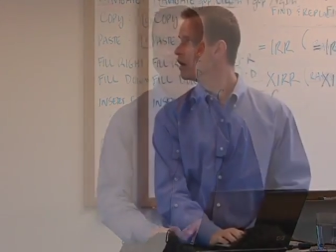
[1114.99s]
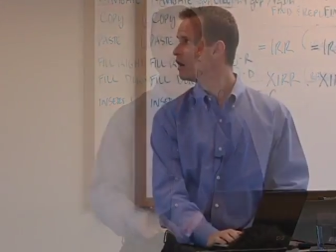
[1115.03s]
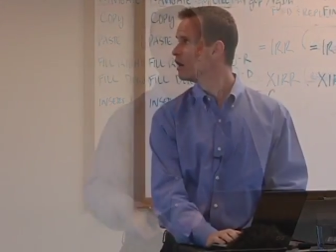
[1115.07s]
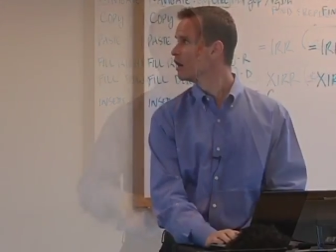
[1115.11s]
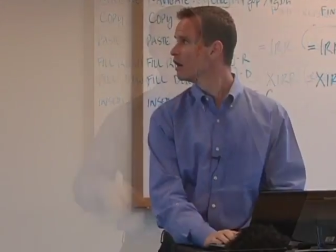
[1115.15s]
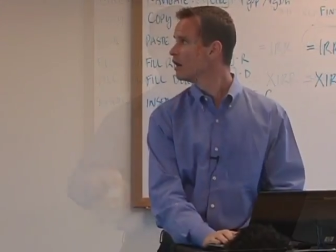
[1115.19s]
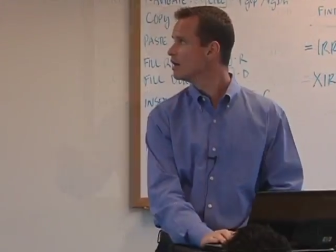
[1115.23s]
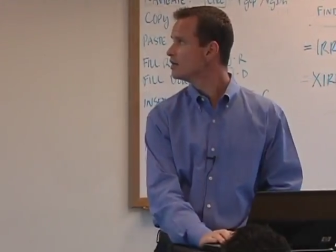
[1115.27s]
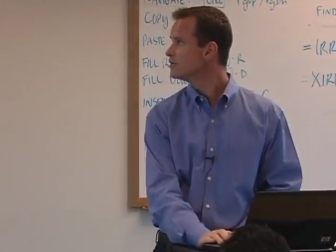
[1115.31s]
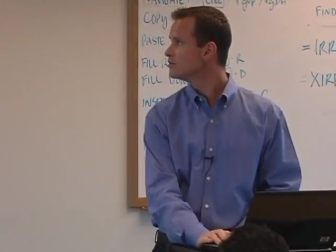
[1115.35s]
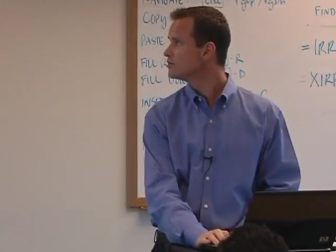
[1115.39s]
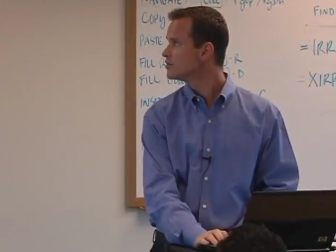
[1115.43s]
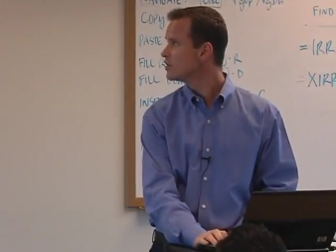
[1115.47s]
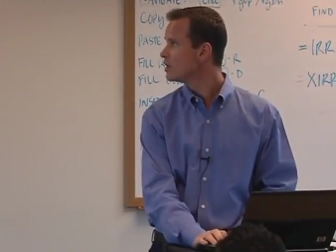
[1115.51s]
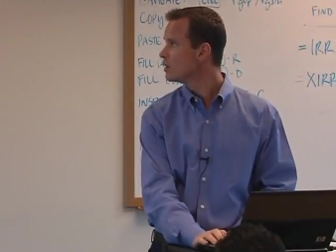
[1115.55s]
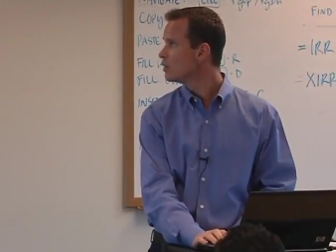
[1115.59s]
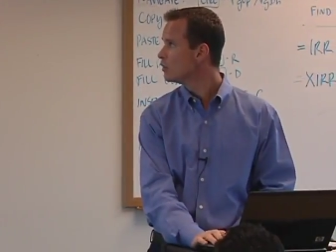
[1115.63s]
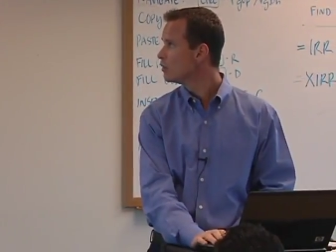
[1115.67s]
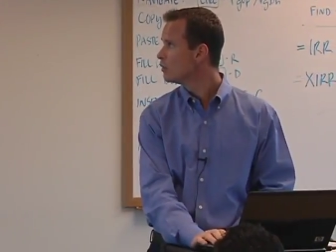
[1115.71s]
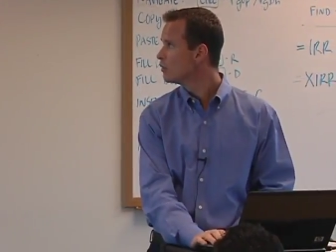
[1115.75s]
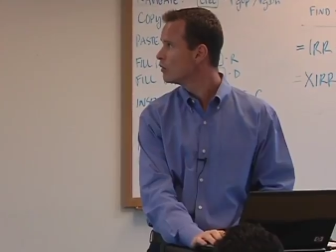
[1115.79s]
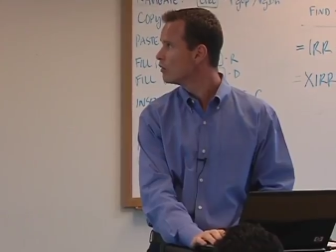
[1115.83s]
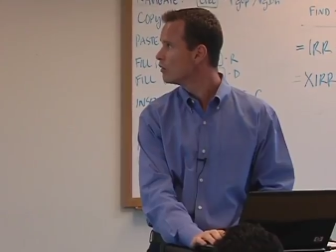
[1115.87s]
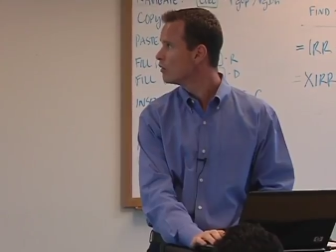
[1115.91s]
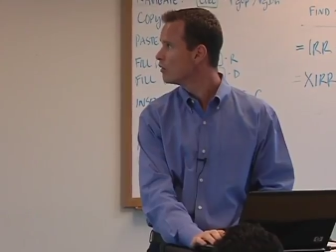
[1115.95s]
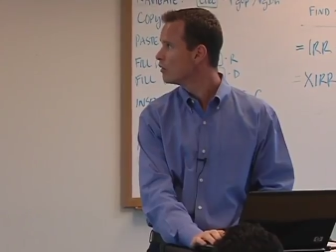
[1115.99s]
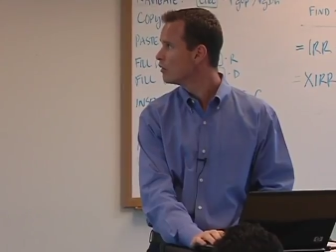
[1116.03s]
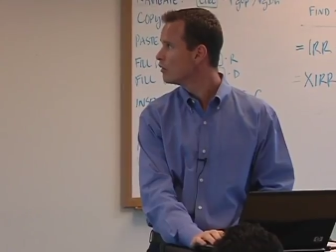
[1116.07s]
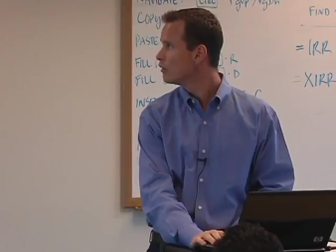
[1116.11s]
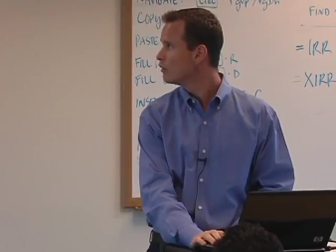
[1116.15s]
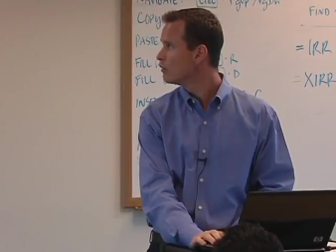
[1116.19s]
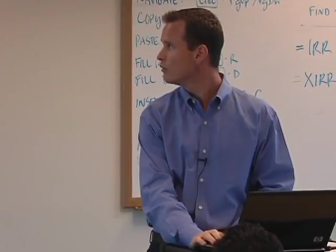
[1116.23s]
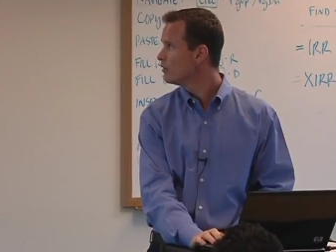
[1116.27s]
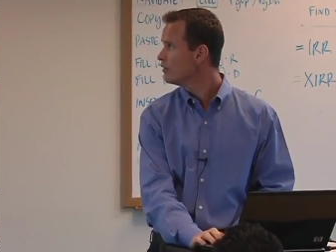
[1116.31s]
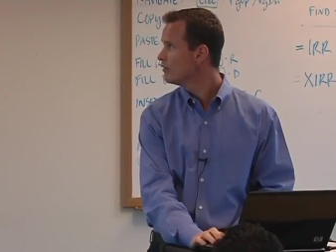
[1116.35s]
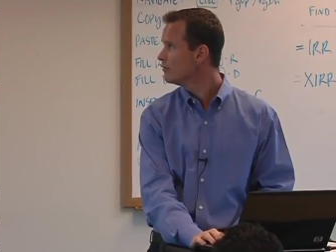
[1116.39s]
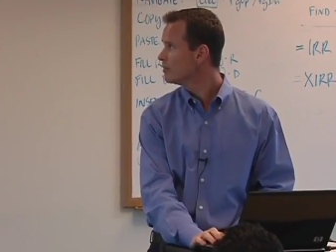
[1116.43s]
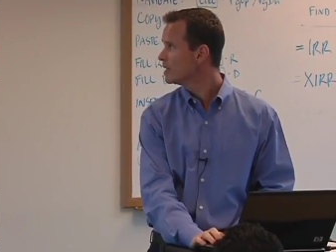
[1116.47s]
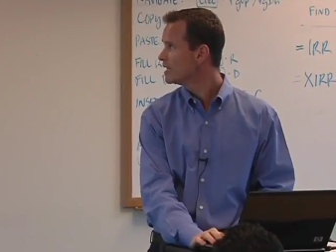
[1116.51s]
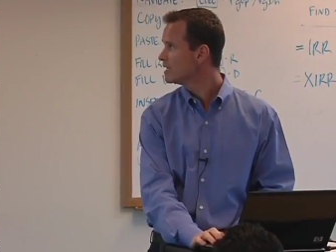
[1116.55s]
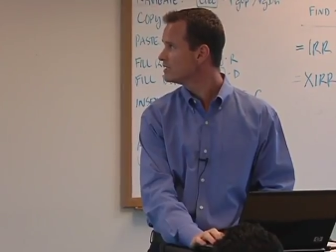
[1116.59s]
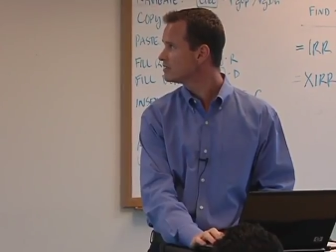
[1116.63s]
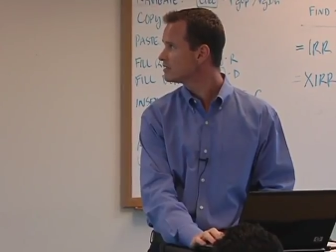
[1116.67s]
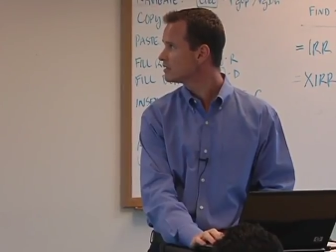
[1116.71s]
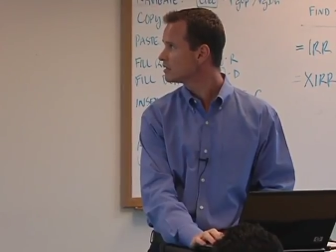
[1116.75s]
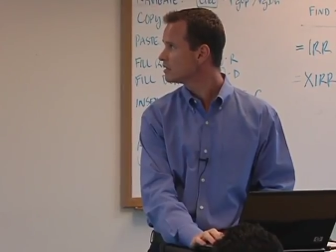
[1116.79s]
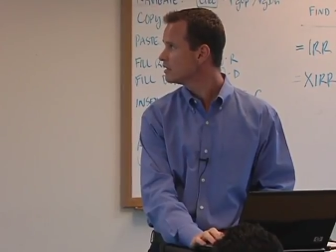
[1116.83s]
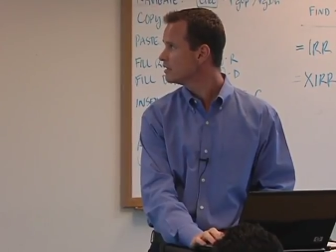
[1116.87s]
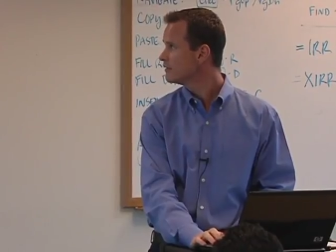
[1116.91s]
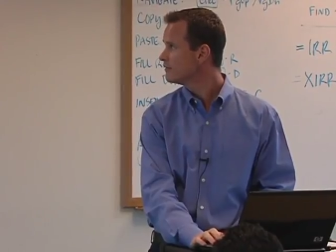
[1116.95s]
All right, so we've
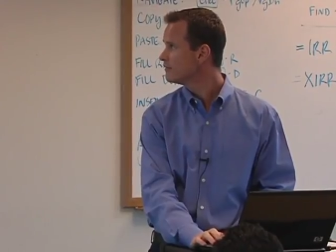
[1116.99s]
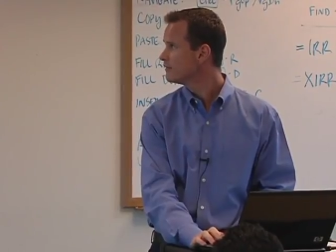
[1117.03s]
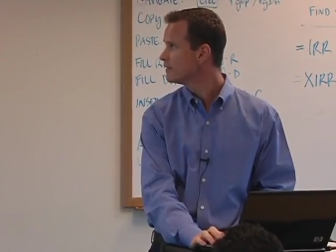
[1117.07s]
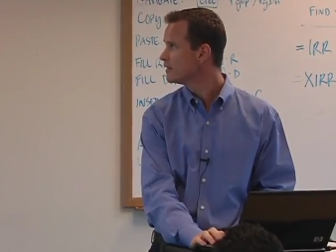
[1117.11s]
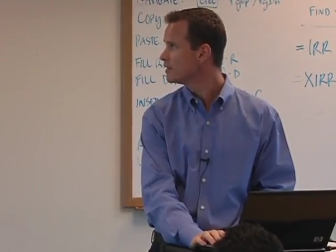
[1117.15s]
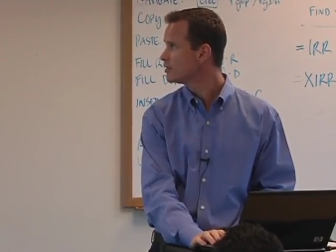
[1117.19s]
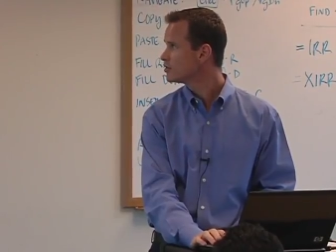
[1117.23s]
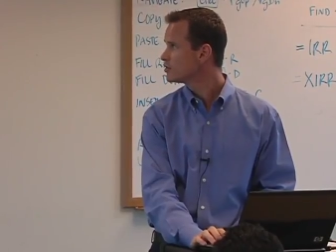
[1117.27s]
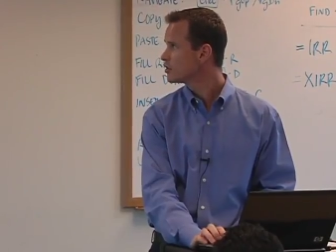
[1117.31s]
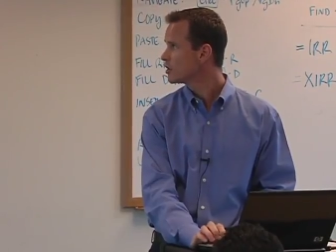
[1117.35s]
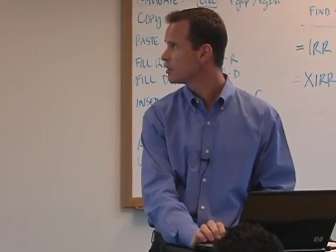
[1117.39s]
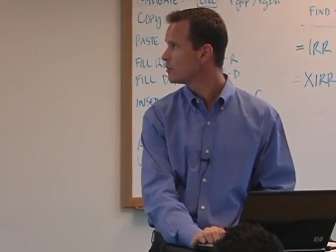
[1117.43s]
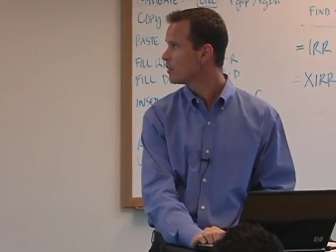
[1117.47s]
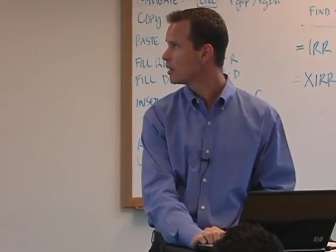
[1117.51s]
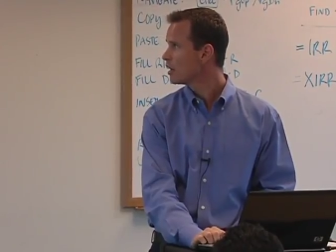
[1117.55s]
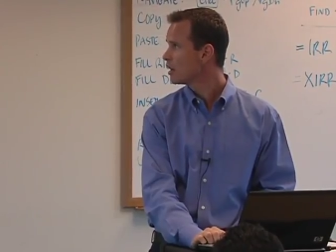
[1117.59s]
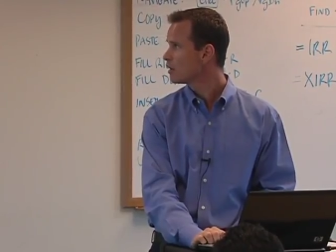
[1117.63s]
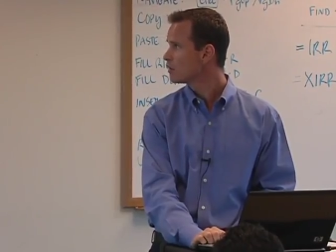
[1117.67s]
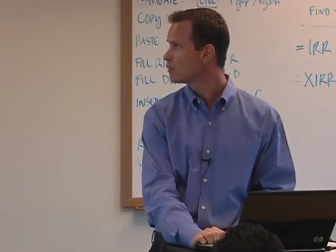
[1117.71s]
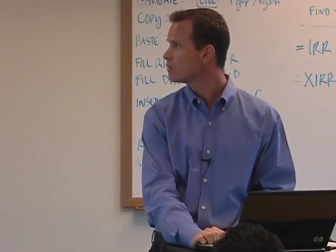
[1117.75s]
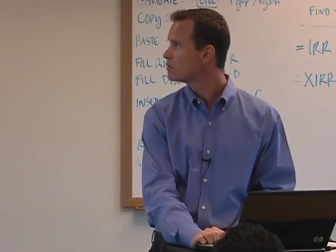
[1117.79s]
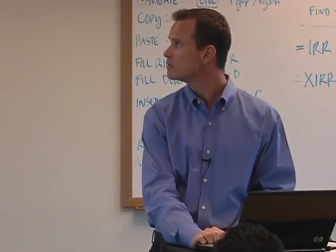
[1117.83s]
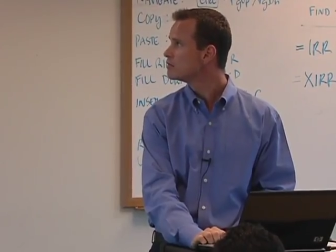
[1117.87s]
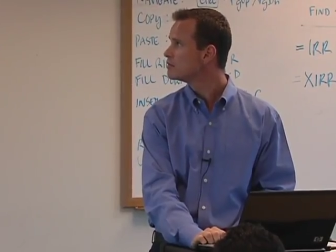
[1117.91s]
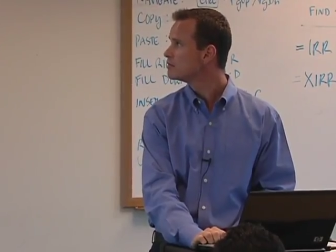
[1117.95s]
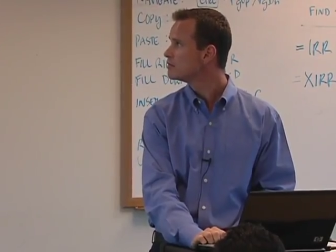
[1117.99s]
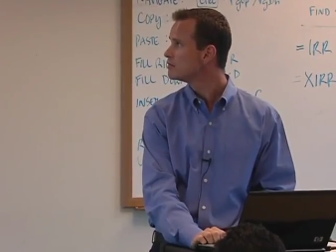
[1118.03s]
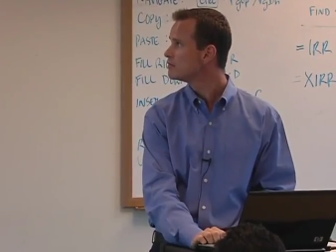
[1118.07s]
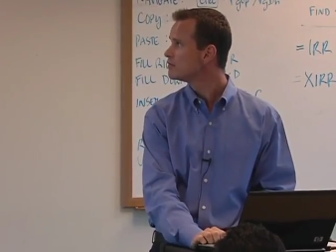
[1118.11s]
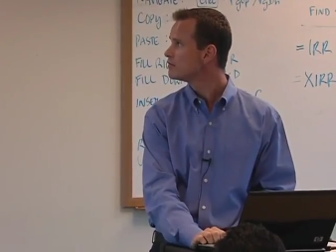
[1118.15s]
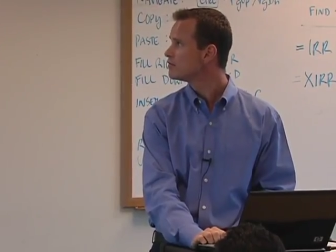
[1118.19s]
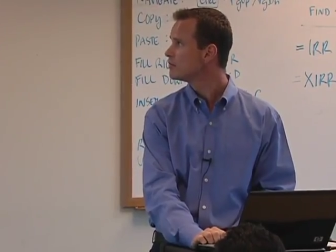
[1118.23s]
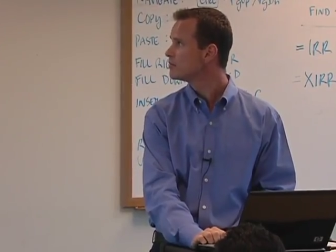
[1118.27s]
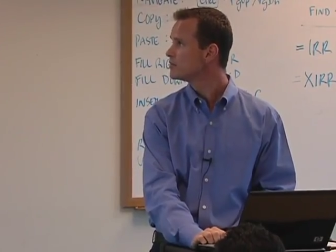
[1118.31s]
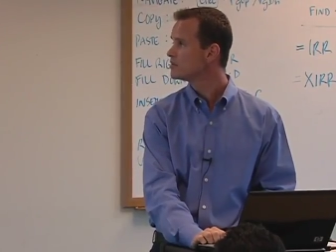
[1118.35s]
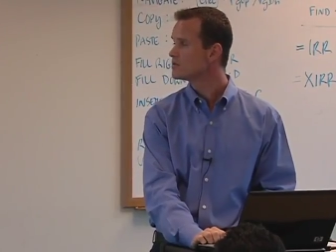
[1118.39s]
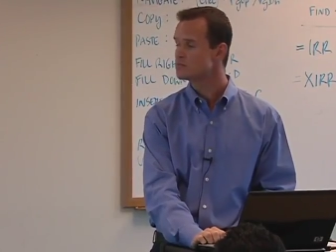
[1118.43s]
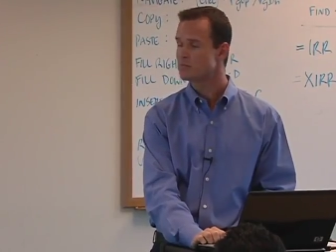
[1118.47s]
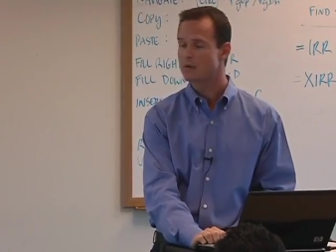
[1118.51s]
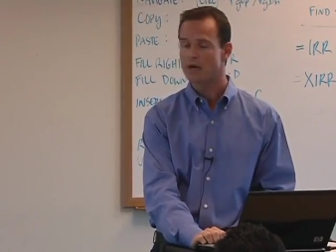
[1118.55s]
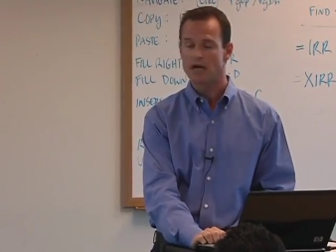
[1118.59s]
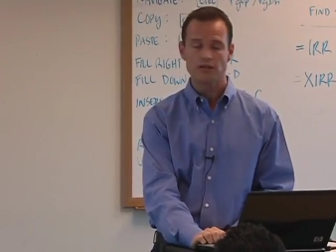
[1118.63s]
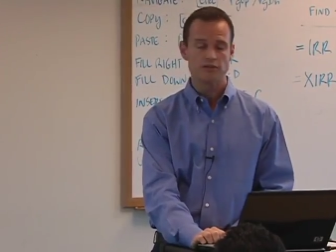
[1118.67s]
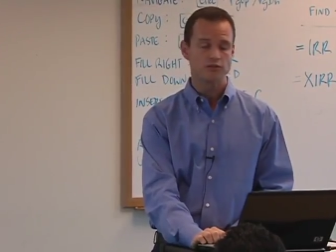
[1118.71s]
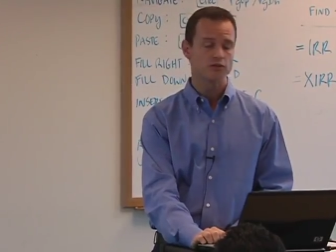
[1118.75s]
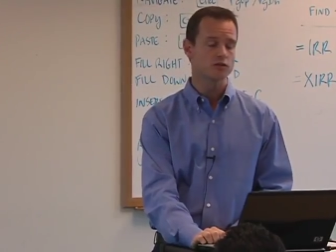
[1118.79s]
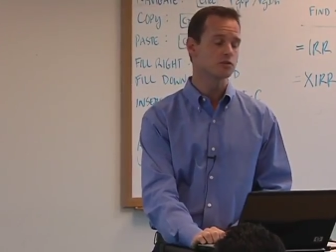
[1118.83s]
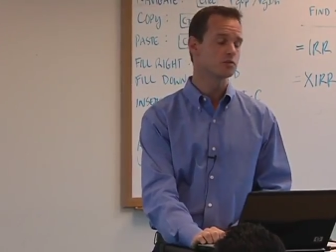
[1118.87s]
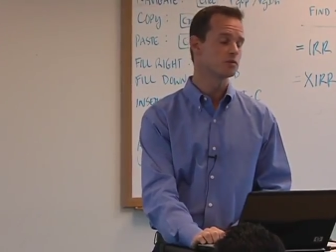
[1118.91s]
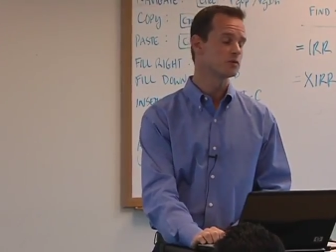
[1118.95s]
basically finished our model from the
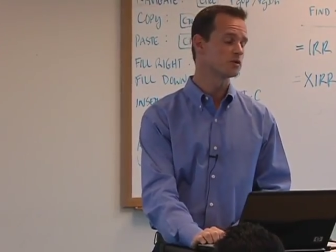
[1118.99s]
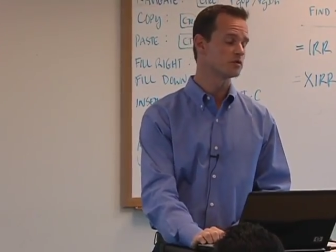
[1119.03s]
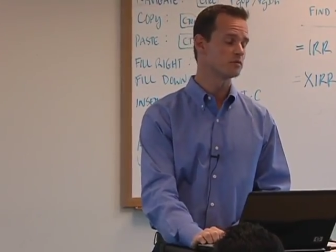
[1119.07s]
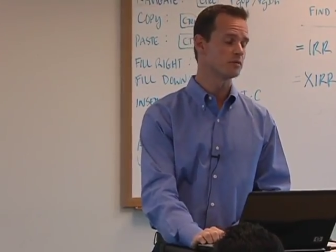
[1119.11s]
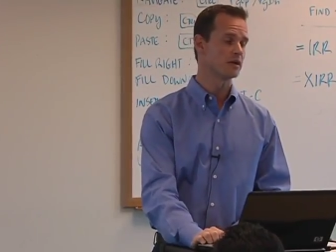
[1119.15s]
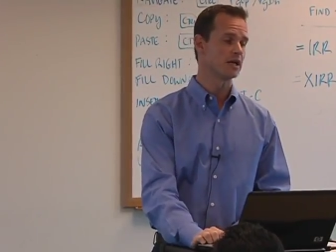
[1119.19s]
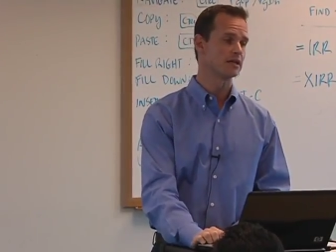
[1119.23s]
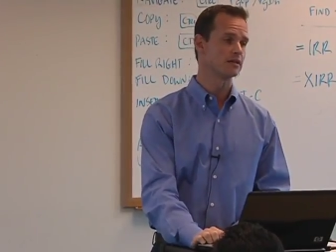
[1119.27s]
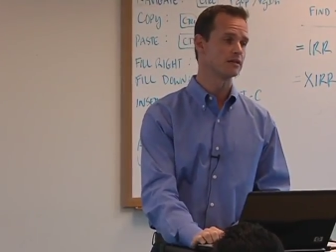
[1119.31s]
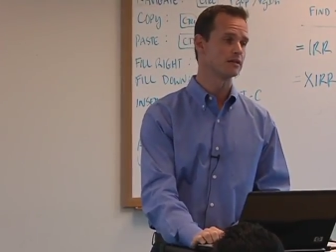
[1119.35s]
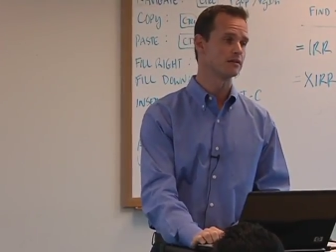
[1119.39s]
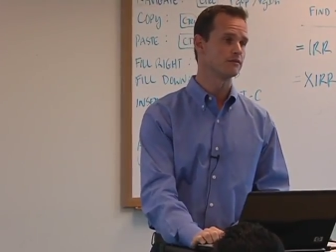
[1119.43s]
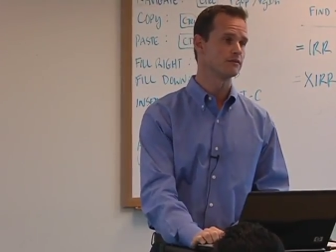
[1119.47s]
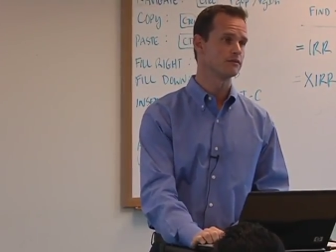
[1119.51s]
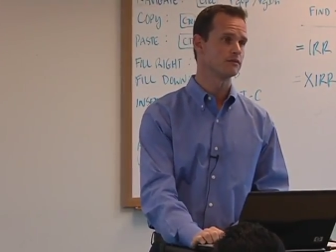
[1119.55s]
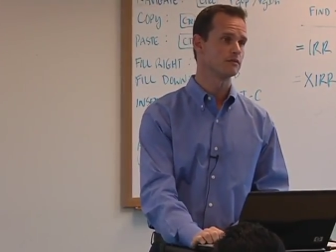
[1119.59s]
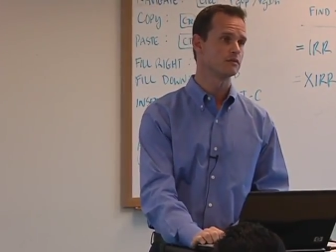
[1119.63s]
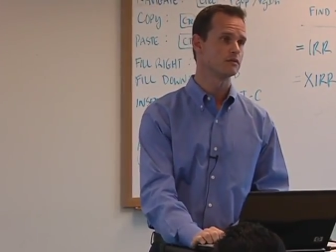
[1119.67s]
sponsor's perspective.